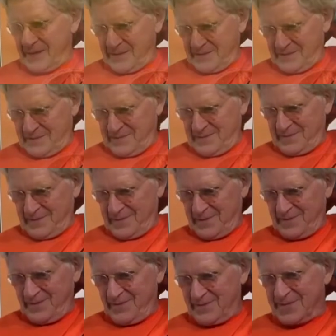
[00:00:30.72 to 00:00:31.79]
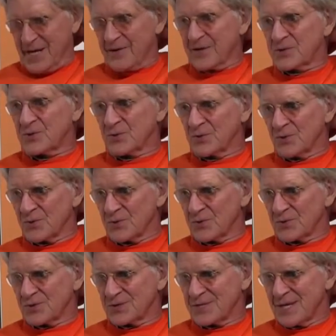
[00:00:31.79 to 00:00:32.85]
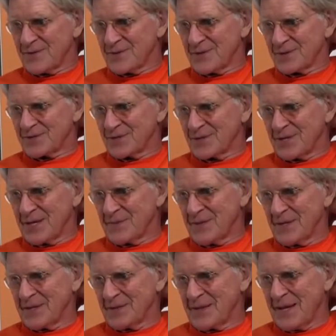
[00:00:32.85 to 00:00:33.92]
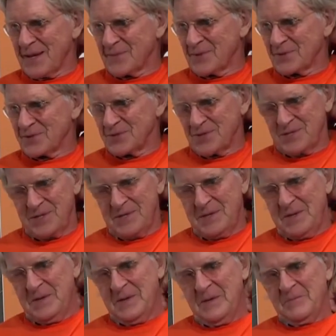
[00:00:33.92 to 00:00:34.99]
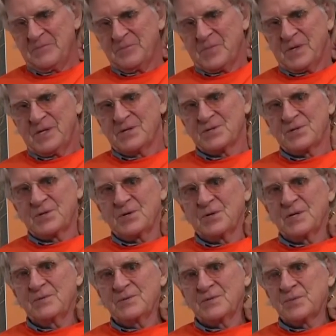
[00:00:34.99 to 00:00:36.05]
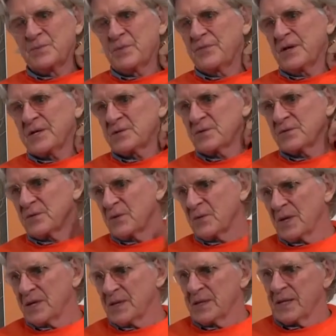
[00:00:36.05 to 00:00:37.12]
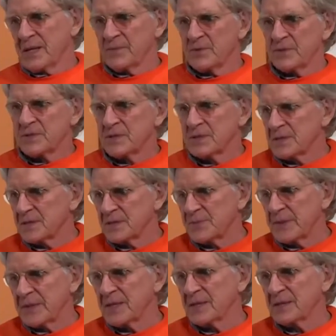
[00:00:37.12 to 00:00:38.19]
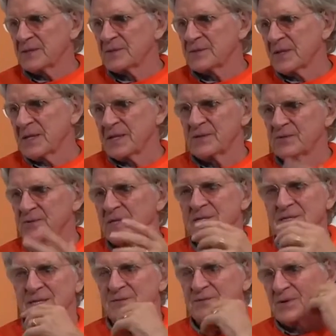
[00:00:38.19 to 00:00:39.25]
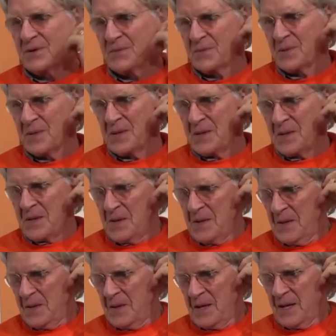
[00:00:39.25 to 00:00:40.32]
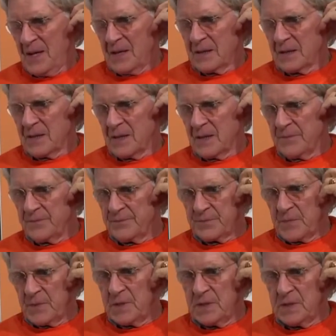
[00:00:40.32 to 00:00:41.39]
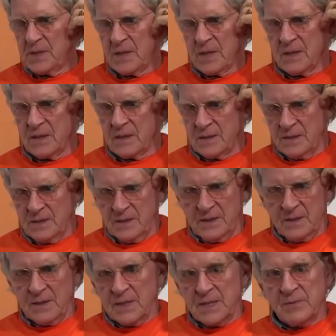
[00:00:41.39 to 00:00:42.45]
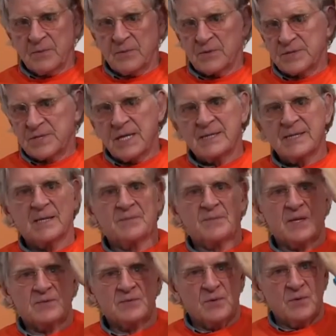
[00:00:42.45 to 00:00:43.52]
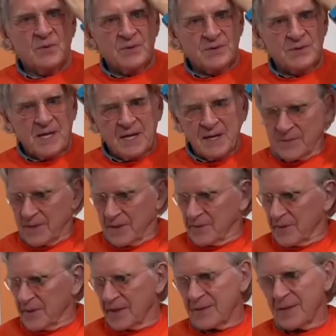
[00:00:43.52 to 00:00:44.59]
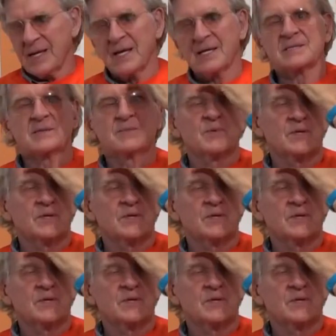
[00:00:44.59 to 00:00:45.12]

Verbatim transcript: a Tulku used to stay with us, the Lama and the Amherst. Years ago, he was a professor for a while at Amherst. He didn't speak English, so I had to translate for him. And um, he, uh, he would recite that mantra all the time. And, and I asked him